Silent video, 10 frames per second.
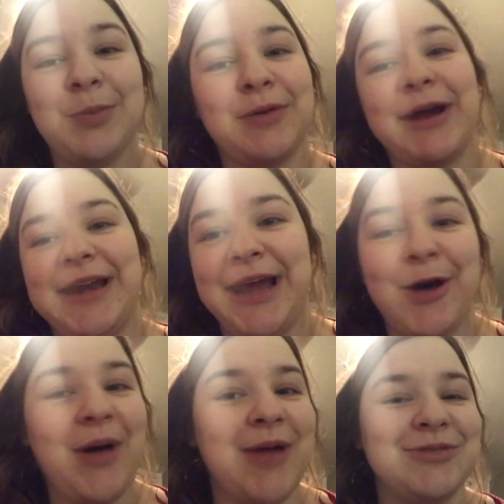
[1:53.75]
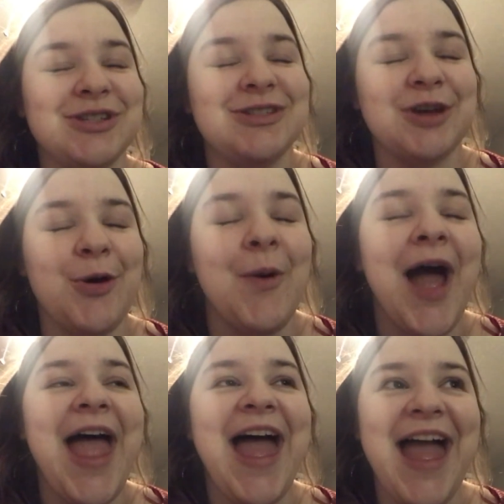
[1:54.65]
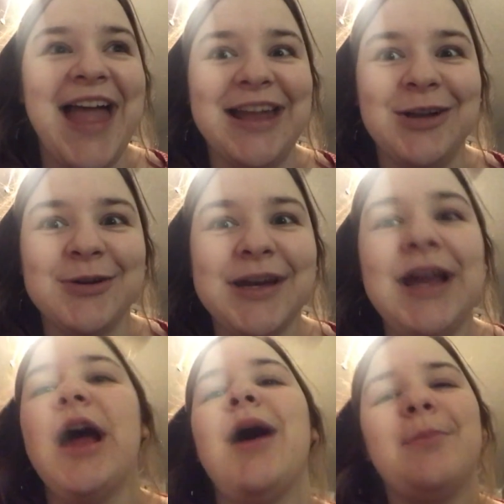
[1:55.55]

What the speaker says: But right now I'm just so angry.